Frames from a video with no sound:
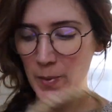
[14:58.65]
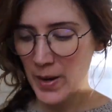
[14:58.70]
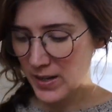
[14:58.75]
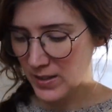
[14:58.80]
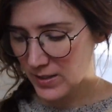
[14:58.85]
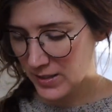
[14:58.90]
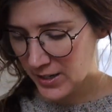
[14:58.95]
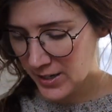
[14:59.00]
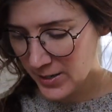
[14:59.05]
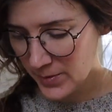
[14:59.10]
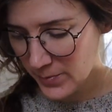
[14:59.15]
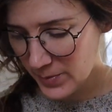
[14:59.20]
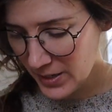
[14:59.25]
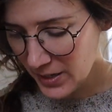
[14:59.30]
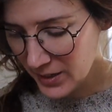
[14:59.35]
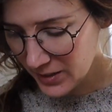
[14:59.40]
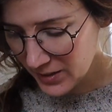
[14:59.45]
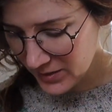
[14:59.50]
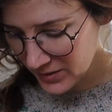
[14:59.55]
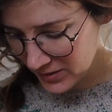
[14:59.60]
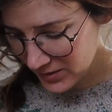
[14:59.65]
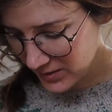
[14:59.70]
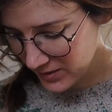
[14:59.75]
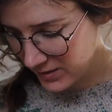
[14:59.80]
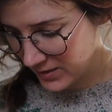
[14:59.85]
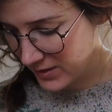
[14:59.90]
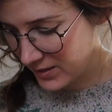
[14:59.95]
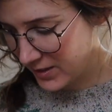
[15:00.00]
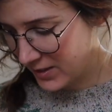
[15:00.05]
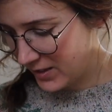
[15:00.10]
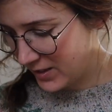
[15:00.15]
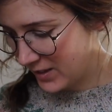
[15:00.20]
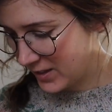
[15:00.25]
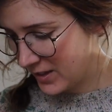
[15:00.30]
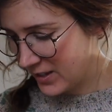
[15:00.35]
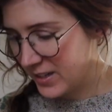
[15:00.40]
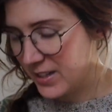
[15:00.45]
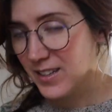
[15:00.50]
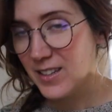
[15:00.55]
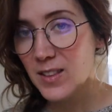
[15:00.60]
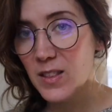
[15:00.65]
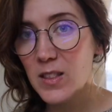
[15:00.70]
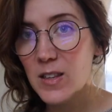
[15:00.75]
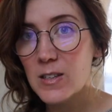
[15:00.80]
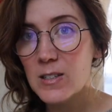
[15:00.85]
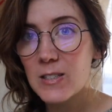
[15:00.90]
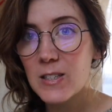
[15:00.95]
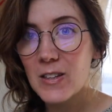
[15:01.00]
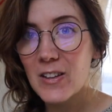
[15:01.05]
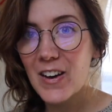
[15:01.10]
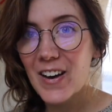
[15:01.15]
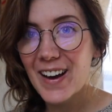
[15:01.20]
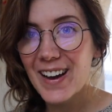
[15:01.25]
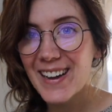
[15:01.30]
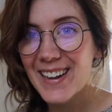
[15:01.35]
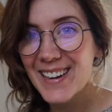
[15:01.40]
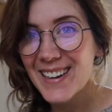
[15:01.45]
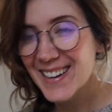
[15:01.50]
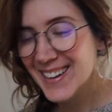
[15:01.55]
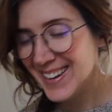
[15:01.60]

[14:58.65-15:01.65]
basket because there's a lot.